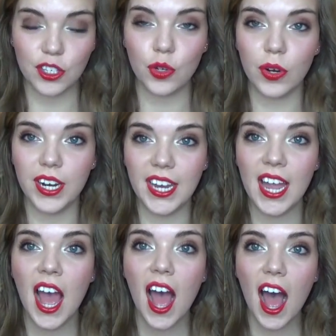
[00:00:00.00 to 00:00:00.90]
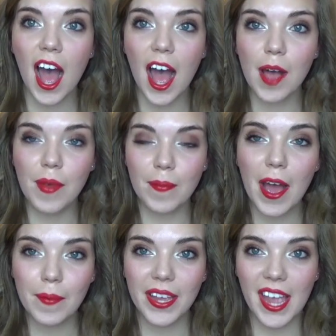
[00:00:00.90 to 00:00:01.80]
story
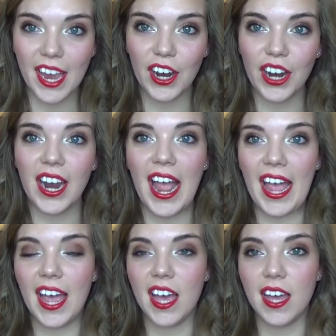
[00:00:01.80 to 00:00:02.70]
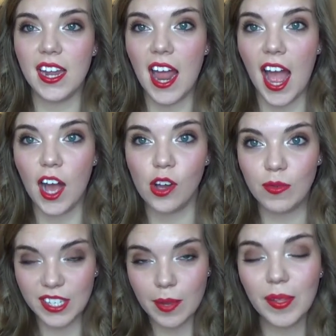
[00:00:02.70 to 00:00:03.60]
about my hair and how it
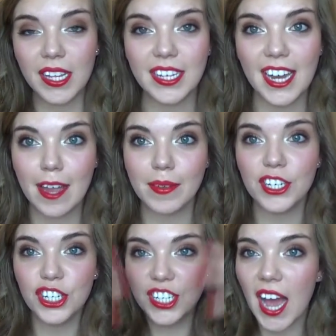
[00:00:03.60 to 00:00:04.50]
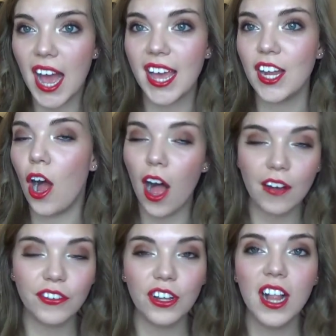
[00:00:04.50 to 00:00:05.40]
was completely damaged, dyed,
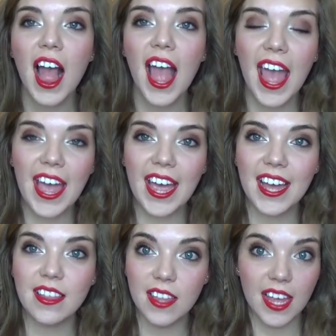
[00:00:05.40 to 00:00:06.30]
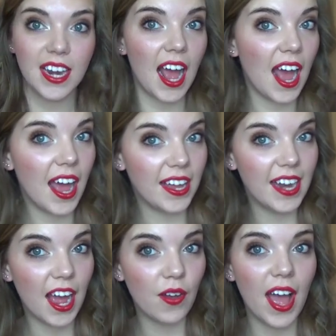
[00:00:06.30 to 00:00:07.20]
awful, and then I
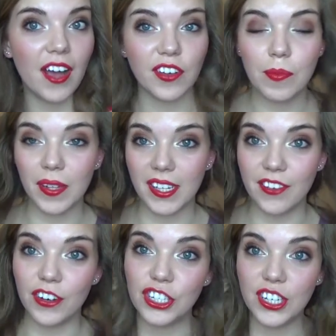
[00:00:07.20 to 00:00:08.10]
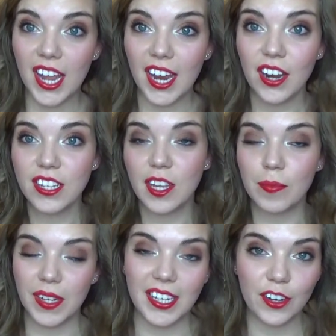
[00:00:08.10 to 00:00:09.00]
now have completely virgin hair. It's
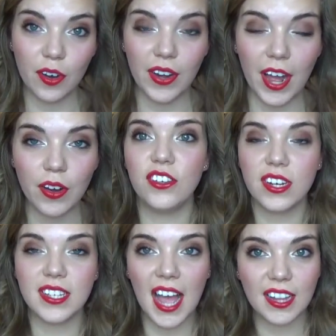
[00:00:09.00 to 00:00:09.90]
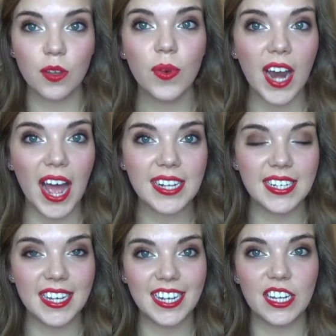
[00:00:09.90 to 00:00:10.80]
completely grown out. These are exactly what I
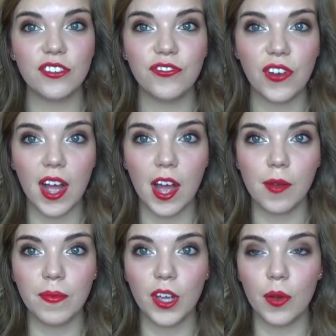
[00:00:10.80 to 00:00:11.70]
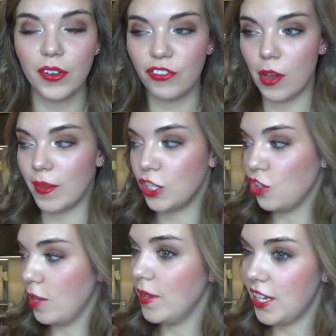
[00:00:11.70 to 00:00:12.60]
did from going from
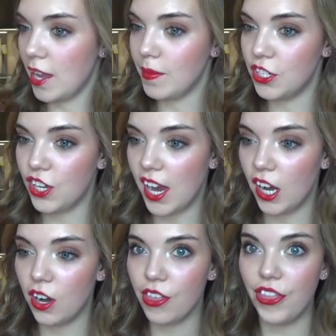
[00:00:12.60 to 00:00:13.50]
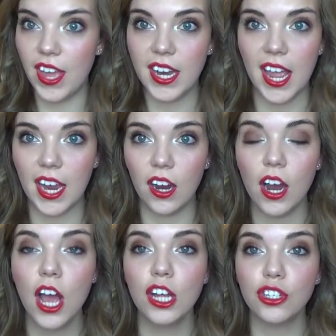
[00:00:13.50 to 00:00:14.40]
extremely damaged hair, thin
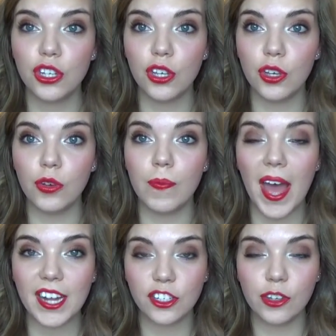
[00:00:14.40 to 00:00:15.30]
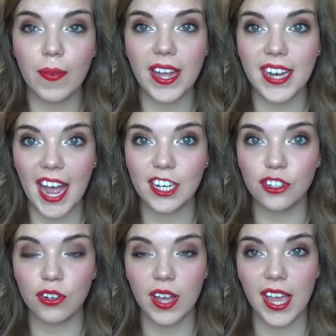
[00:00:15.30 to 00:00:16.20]
hair, to back to my
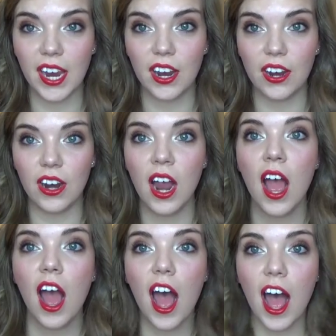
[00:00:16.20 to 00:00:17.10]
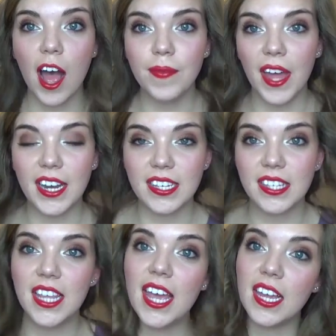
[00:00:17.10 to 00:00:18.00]
natural hair that is
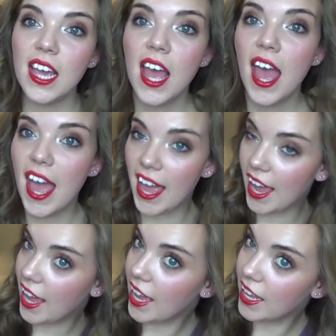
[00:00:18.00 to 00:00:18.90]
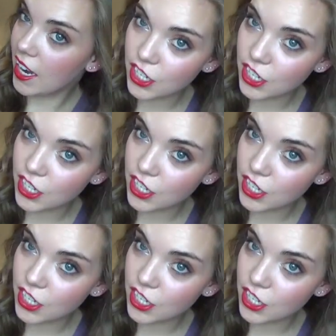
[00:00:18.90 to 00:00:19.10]
thick and